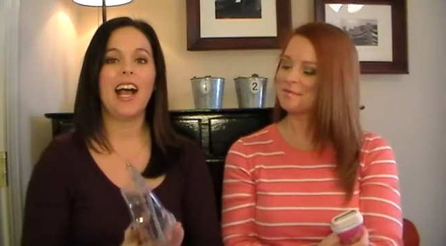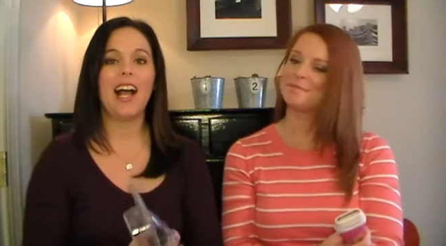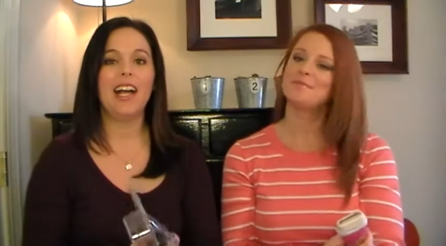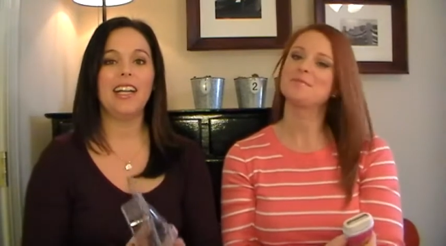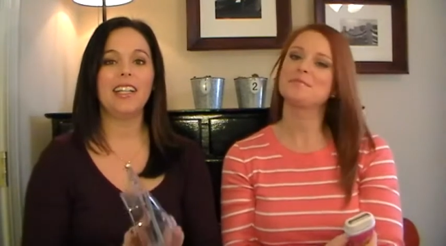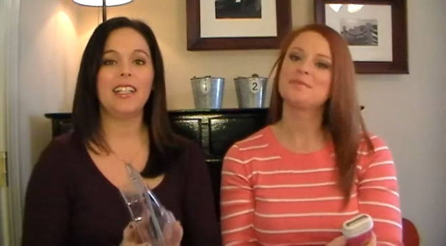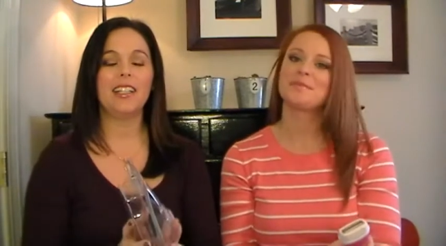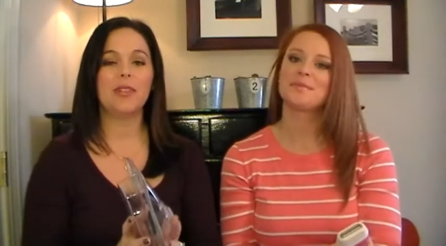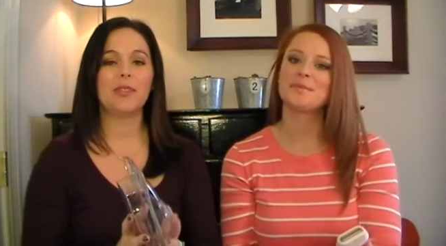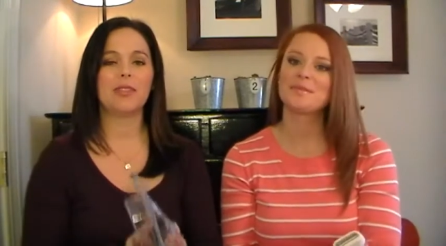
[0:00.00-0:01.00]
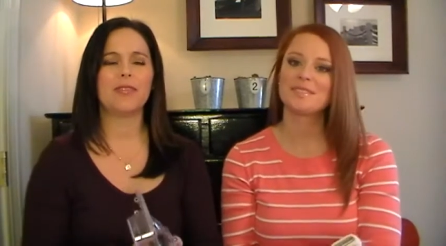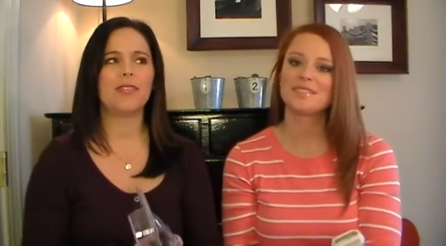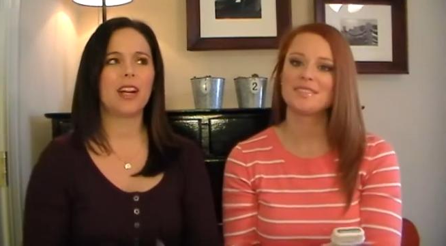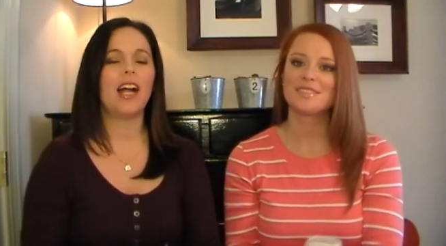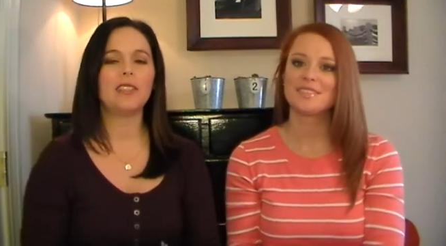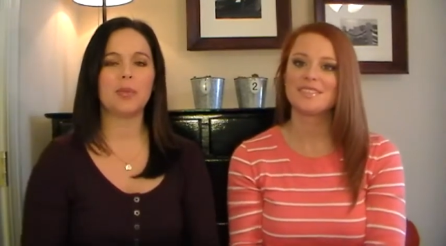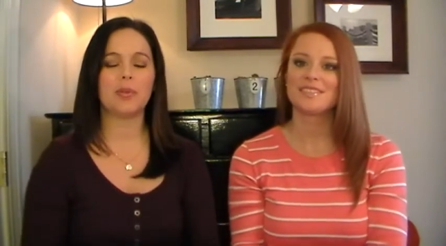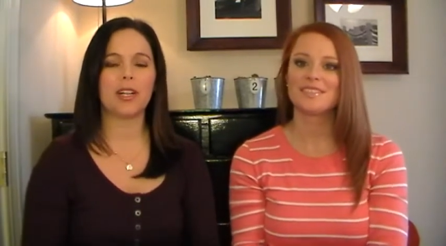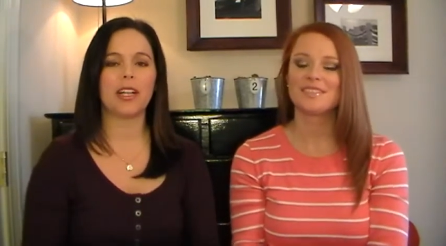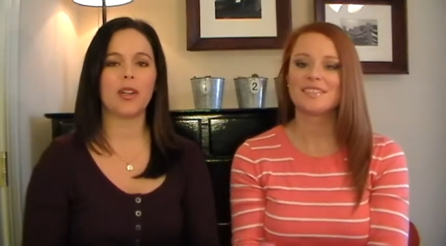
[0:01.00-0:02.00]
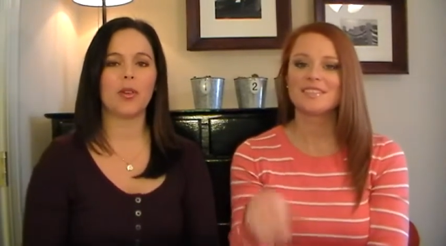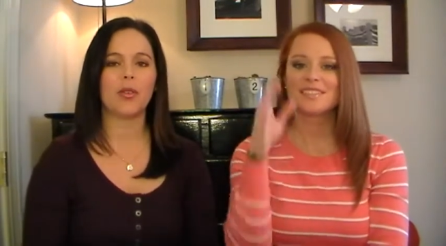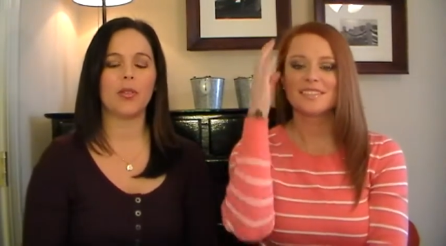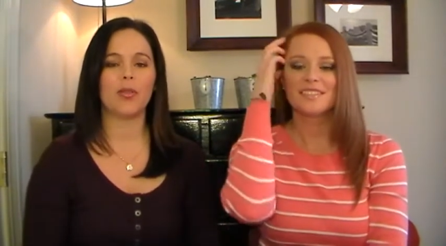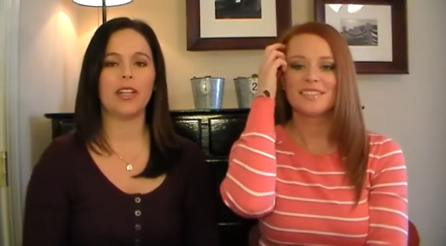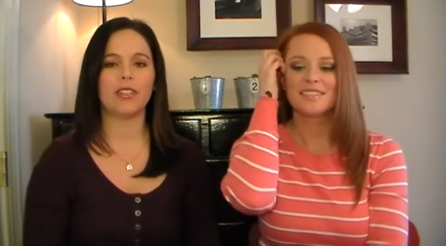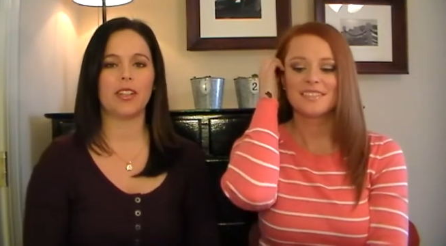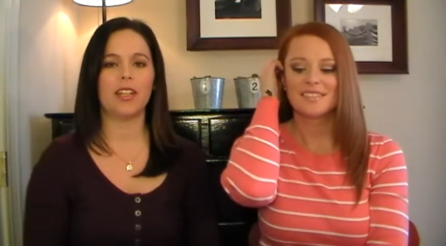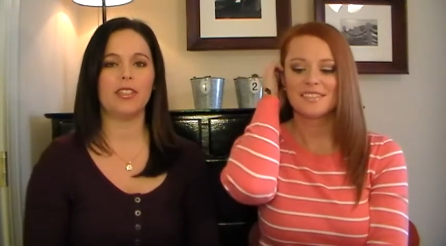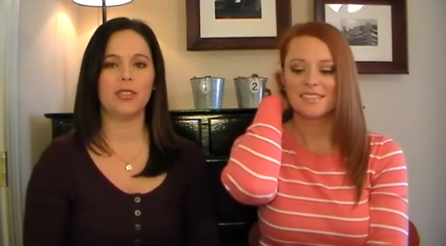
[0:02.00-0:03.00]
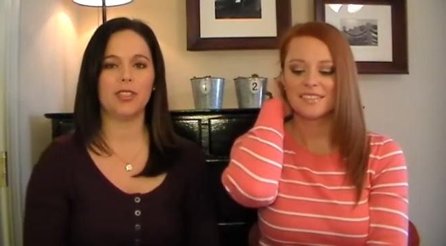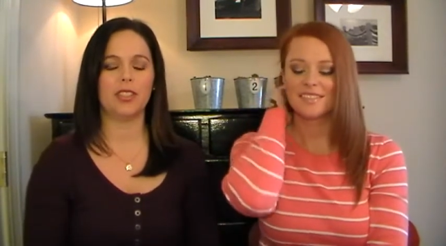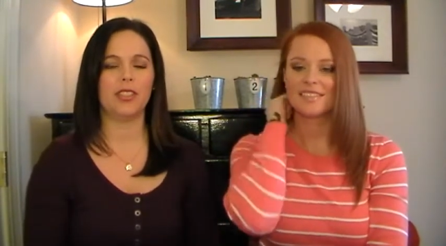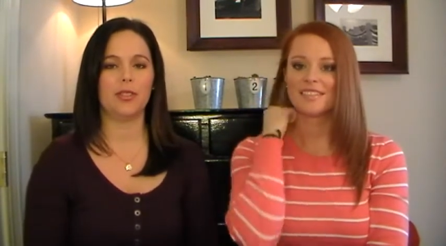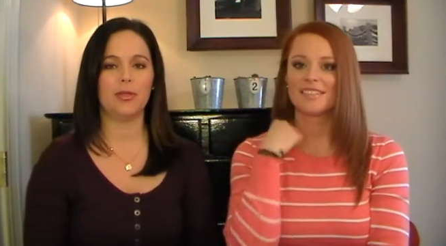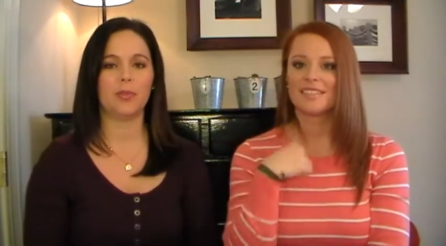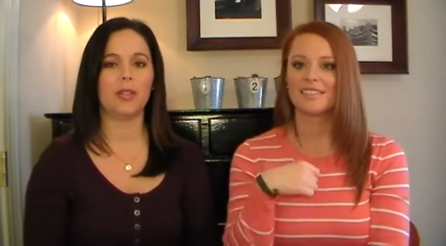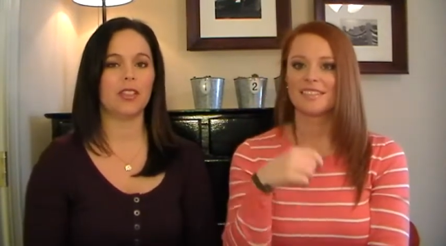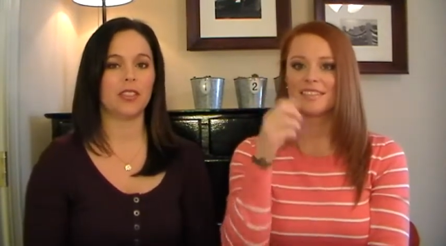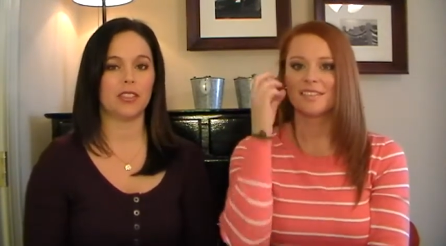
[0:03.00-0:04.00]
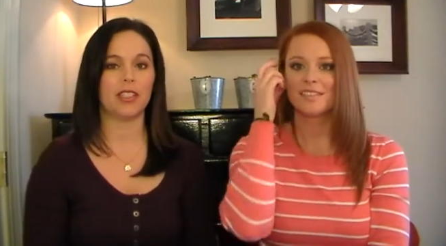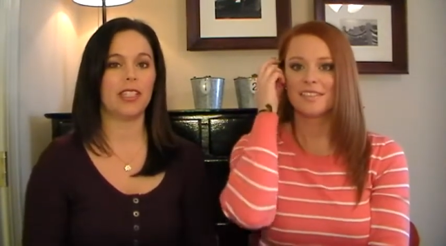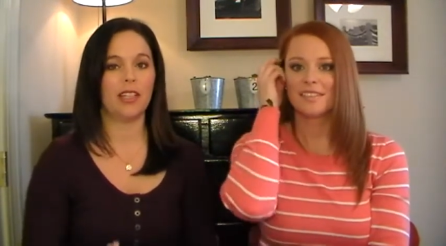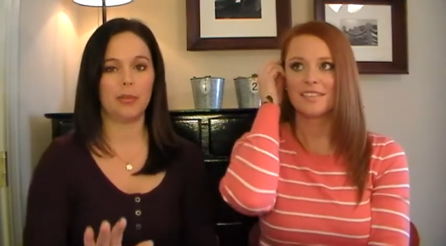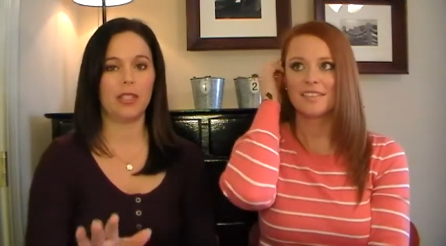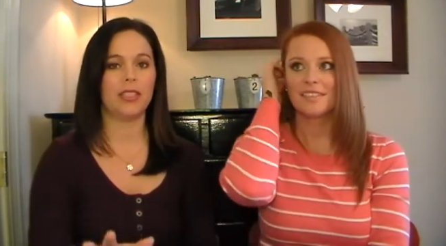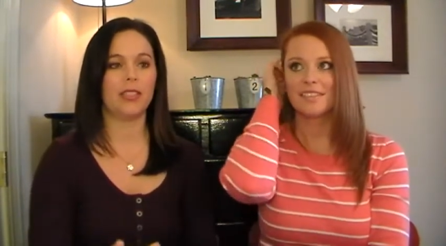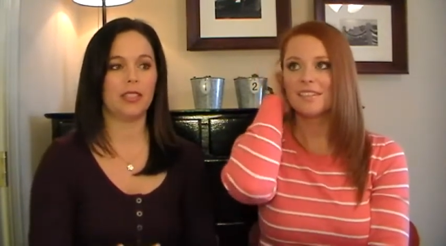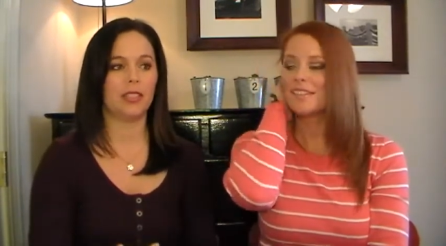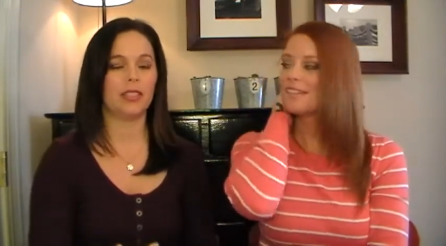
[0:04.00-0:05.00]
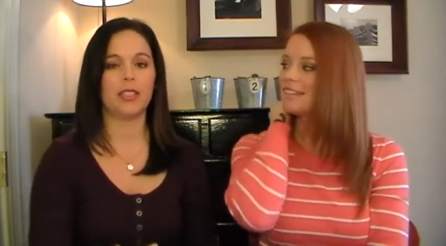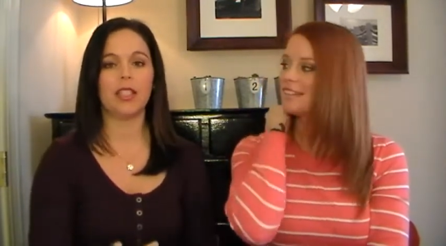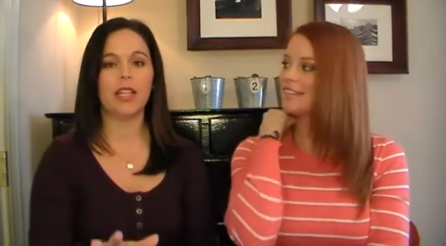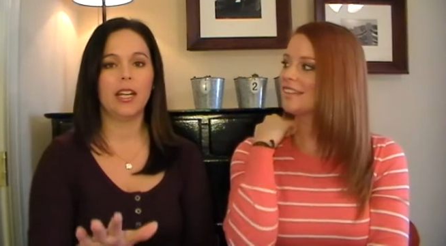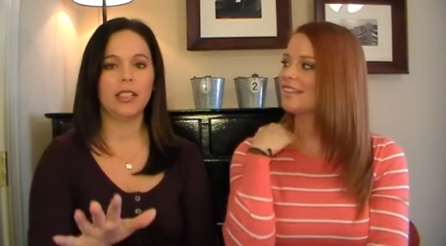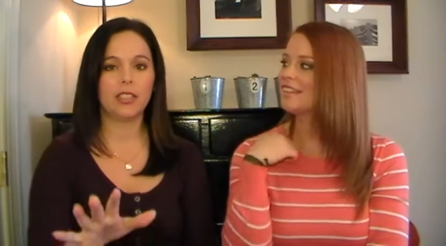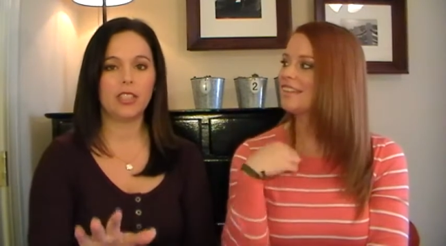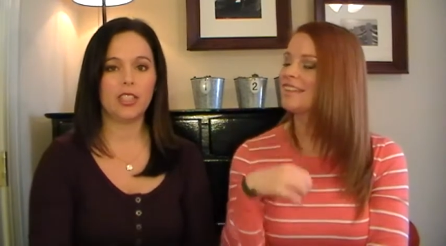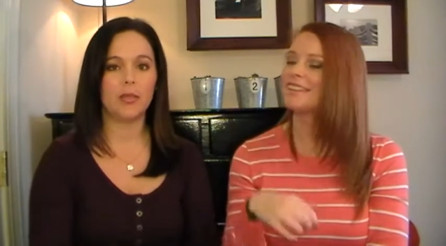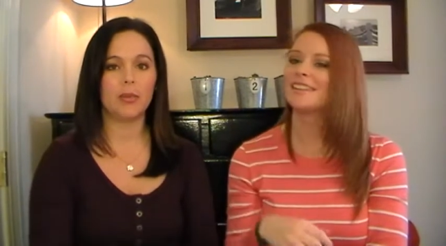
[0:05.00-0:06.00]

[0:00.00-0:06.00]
Speaker 1: I was forgot to bring the razor that I usually use, but literally, I mean, seriously, it's cheap.